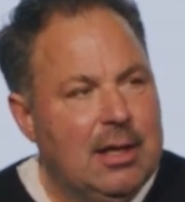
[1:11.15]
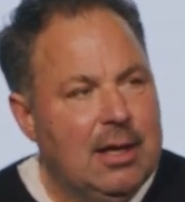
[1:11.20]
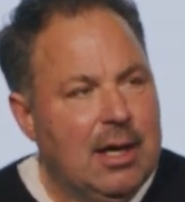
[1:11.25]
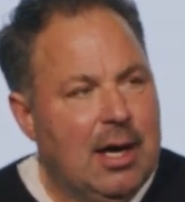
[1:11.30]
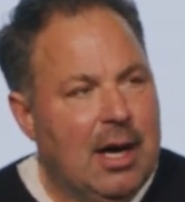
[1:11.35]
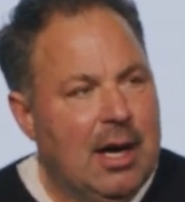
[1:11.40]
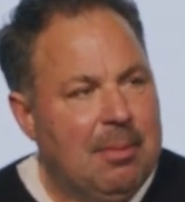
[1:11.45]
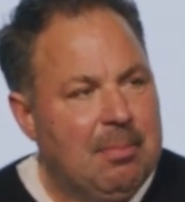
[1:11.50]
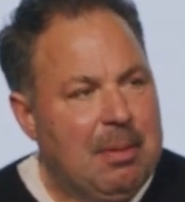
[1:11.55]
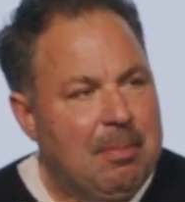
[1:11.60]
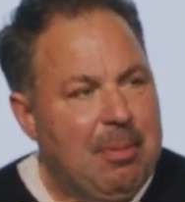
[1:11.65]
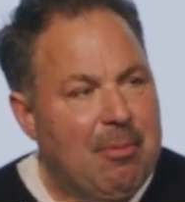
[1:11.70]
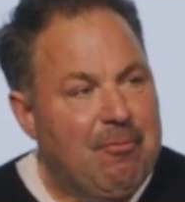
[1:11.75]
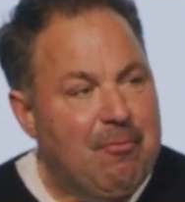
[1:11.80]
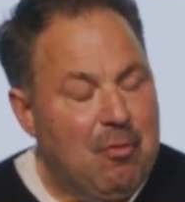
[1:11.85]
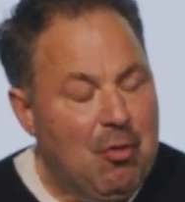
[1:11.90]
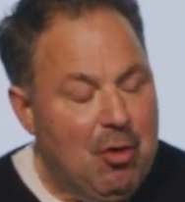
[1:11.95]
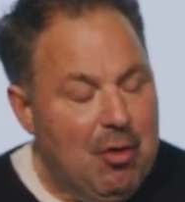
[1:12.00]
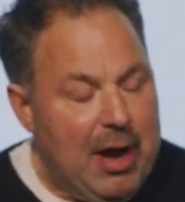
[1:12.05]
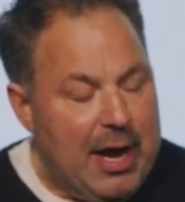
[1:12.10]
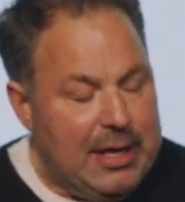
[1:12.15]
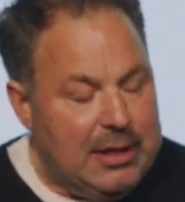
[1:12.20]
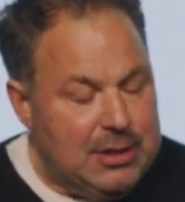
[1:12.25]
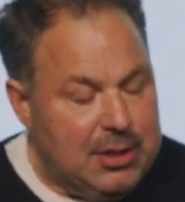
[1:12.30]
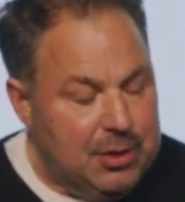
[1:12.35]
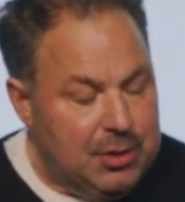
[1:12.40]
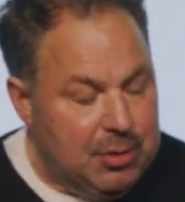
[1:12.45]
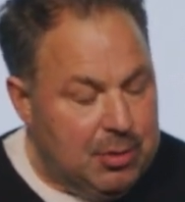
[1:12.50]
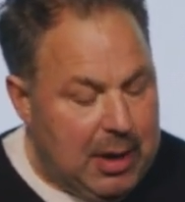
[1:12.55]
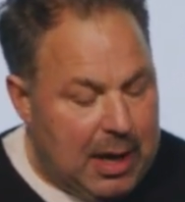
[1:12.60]
Uh, but before I
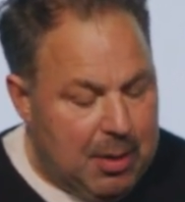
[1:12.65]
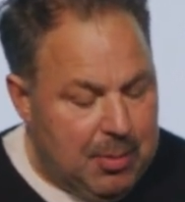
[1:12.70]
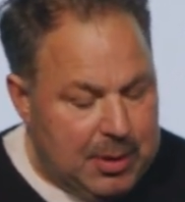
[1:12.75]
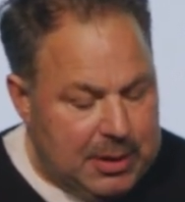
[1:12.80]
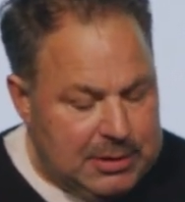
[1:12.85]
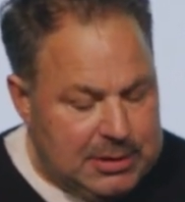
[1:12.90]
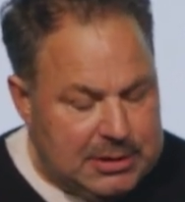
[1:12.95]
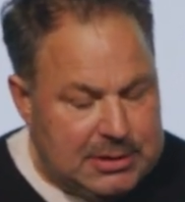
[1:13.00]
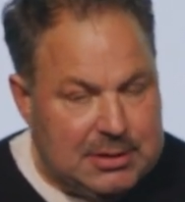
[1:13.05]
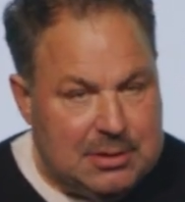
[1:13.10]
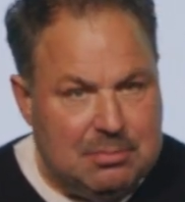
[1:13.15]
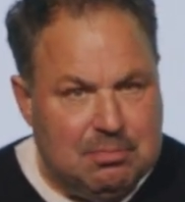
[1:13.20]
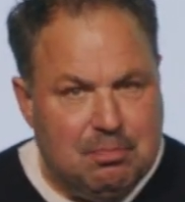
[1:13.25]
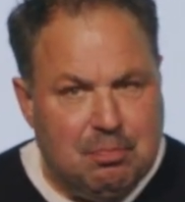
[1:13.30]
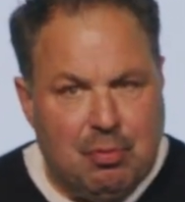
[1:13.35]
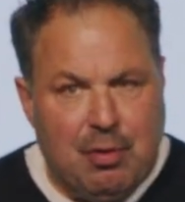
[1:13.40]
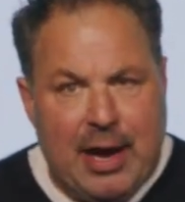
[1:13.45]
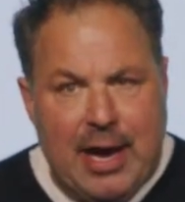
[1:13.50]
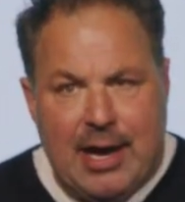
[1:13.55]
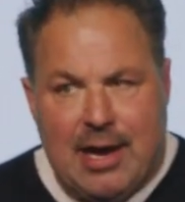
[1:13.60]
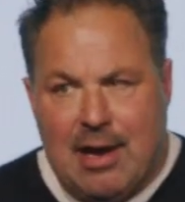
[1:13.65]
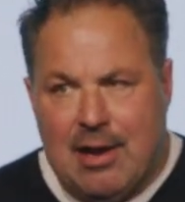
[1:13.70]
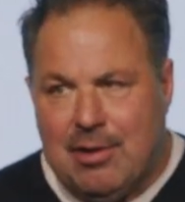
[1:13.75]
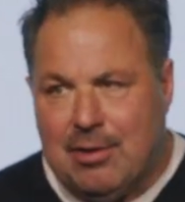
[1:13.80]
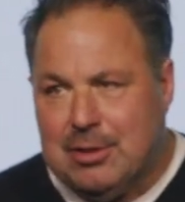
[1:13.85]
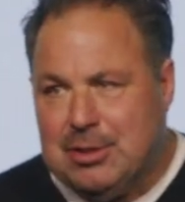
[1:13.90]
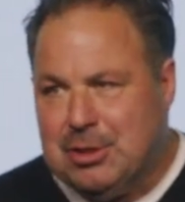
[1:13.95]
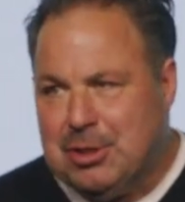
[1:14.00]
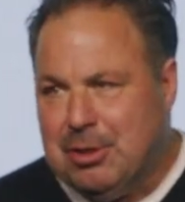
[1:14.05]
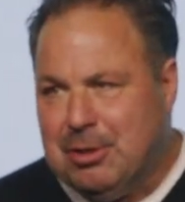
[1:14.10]
do, I want to just brag on our
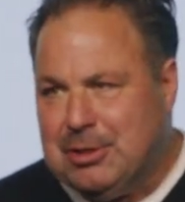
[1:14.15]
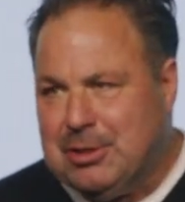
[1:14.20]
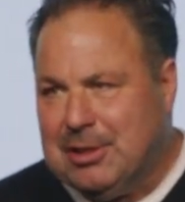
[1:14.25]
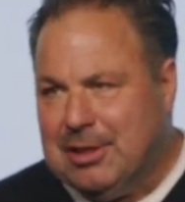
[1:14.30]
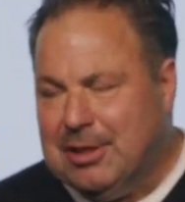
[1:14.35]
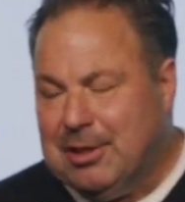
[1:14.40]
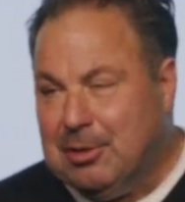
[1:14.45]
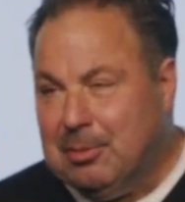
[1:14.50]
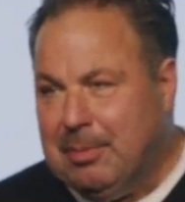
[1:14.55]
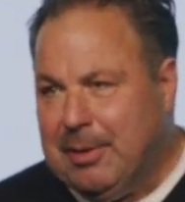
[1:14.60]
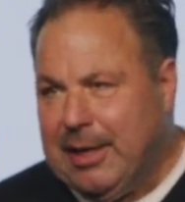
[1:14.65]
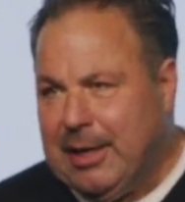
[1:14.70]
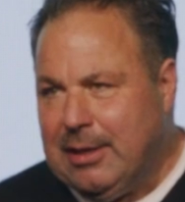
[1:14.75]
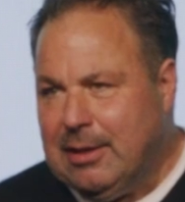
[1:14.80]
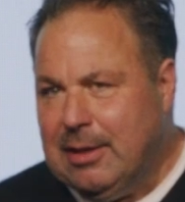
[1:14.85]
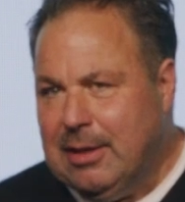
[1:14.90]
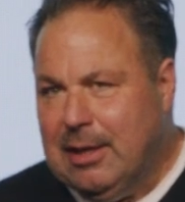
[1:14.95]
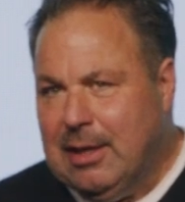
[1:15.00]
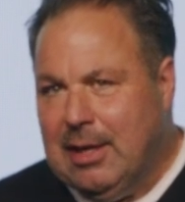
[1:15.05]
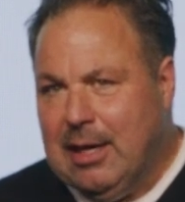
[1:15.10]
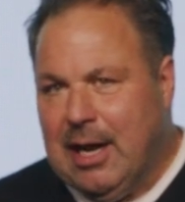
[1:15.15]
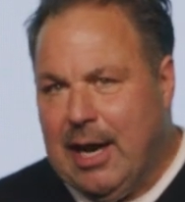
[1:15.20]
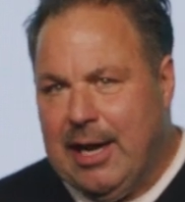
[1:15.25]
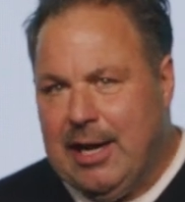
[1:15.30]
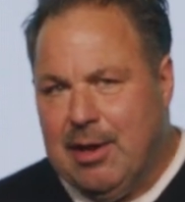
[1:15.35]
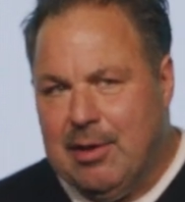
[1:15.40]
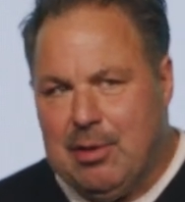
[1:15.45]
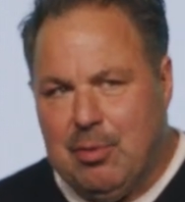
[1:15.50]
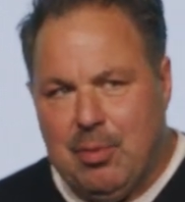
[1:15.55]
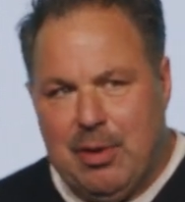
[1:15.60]
church a little bit. I know
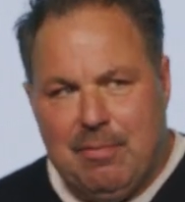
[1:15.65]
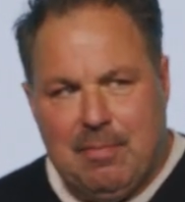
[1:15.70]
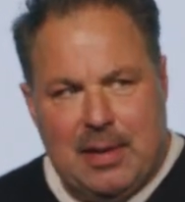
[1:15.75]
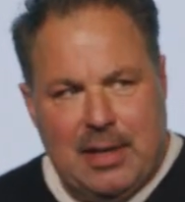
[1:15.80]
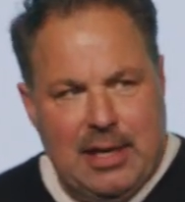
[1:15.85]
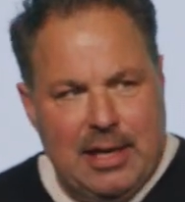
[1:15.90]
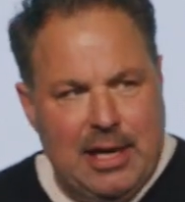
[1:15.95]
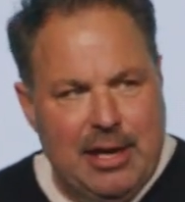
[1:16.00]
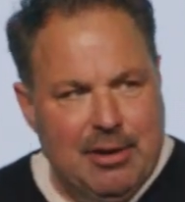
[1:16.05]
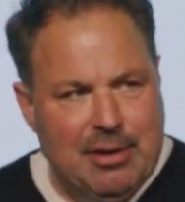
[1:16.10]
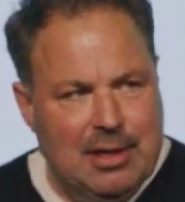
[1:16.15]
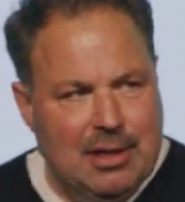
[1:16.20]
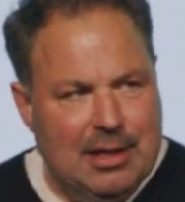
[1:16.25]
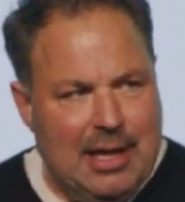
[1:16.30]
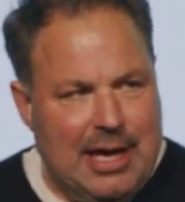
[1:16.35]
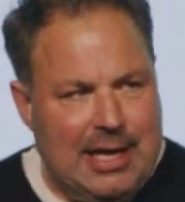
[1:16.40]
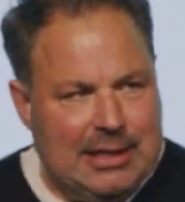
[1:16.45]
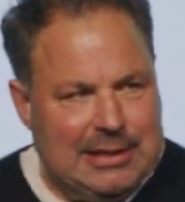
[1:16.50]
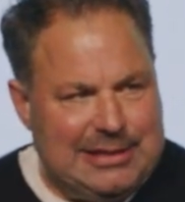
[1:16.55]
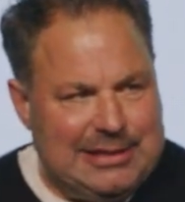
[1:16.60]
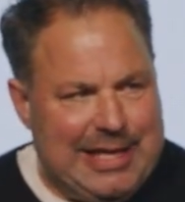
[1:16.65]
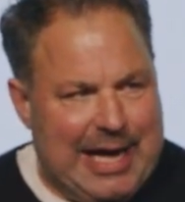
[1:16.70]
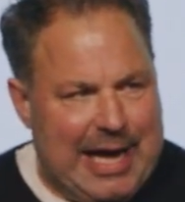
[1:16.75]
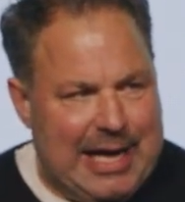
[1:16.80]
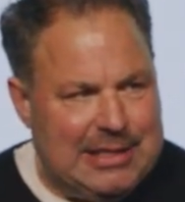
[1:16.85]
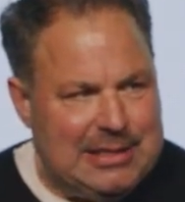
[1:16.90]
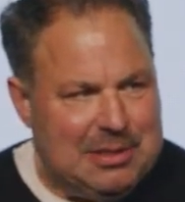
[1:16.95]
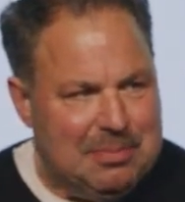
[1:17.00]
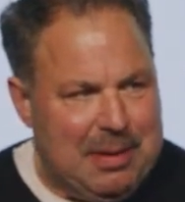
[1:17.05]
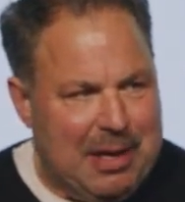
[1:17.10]
that we've been hearing a lot of
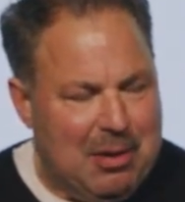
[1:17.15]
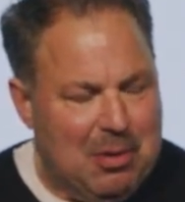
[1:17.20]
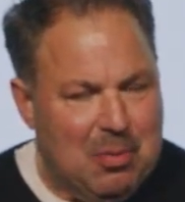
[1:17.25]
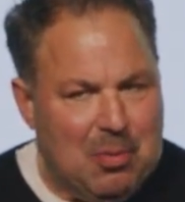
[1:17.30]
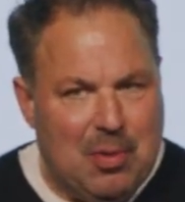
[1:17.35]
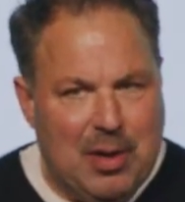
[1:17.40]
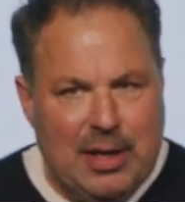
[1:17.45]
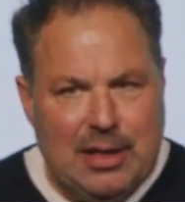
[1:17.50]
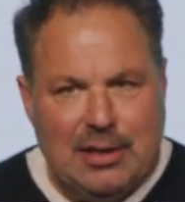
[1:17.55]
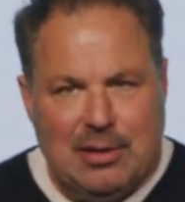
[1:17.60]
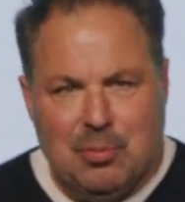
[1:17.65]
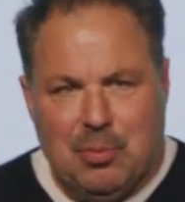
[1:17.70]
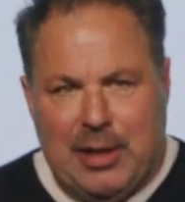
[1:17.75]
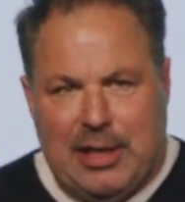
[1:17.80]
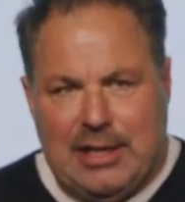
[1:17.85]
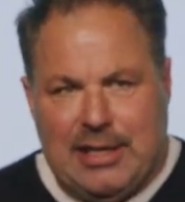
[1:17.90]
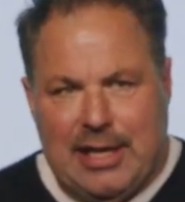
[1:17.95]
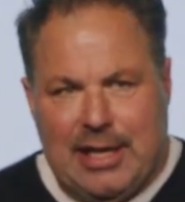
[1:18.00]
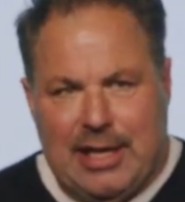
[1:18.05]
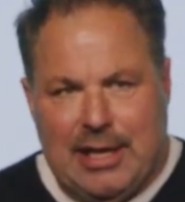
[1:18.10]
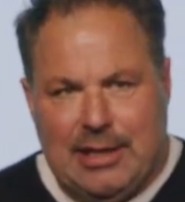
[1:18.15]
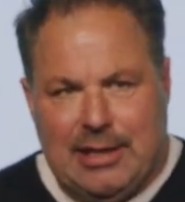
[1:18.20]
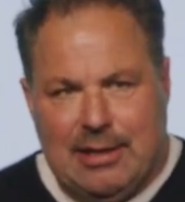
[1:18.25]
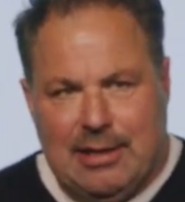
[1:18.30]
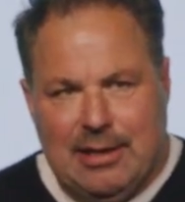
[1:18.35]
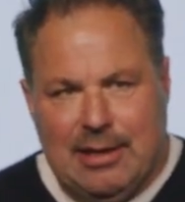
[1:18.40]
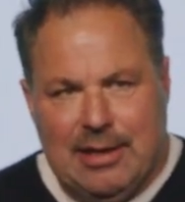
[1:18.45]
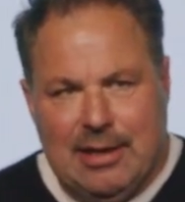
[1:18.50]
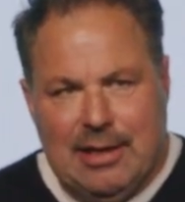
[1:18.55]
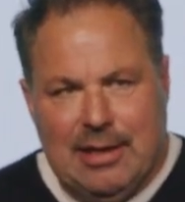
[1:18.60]
stats about what we did,
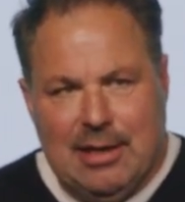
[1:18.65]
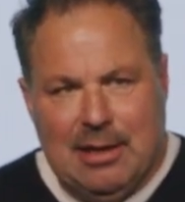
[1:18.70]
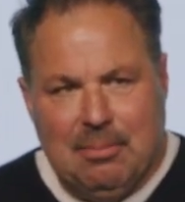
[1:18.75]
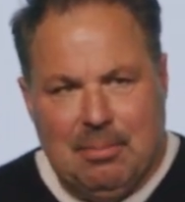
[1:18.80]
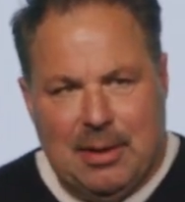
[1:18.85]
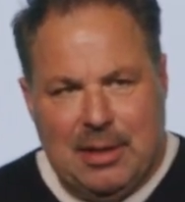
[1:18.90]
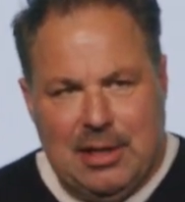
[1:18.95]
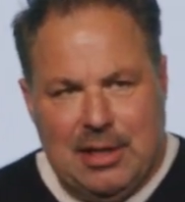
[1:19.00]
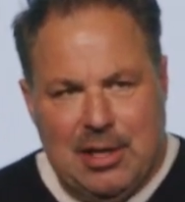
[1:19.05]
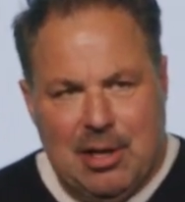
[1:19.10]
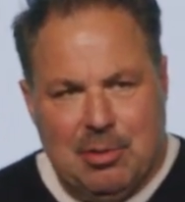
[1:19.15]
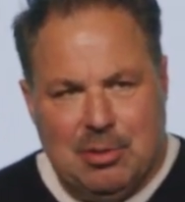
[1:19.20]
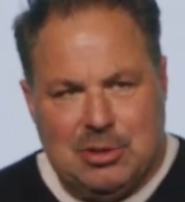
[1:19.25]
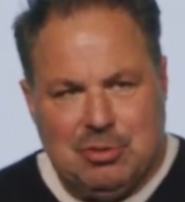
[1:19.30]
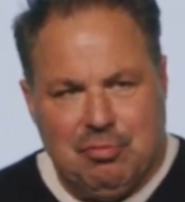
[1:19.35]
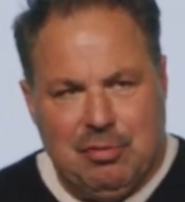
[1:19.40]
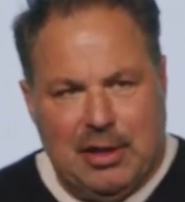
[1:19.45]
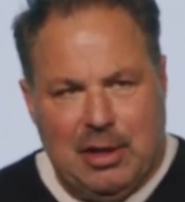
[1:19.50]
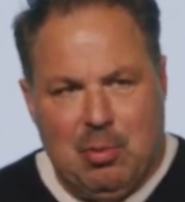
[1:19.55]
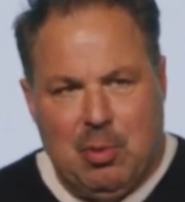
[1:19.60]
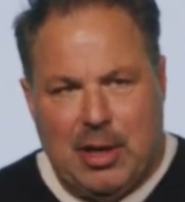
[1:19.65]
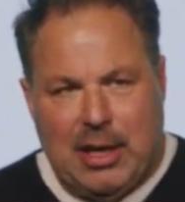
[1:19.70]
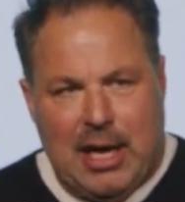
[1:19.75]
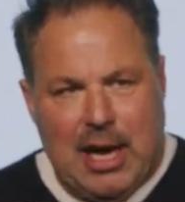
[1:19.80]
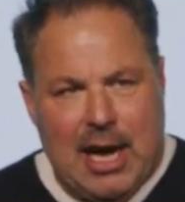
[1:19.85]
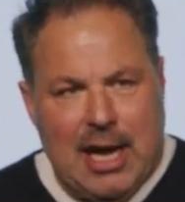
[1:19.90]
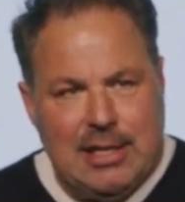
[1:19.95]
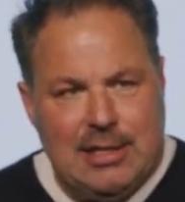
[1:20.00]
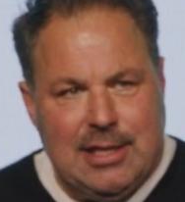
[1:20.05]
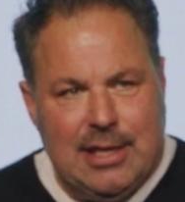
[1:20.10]
but you know, it's really what
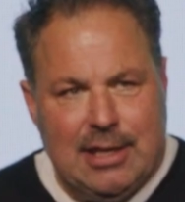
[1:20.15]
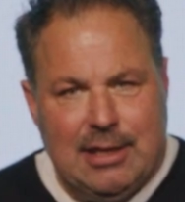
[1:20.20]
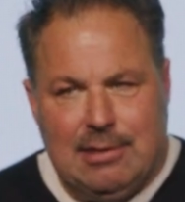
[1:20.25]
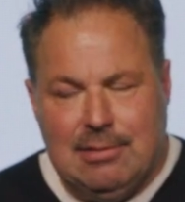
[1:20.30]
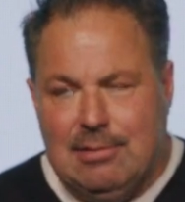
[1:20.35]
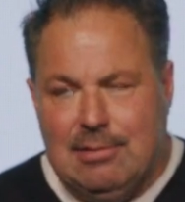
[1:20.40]
God did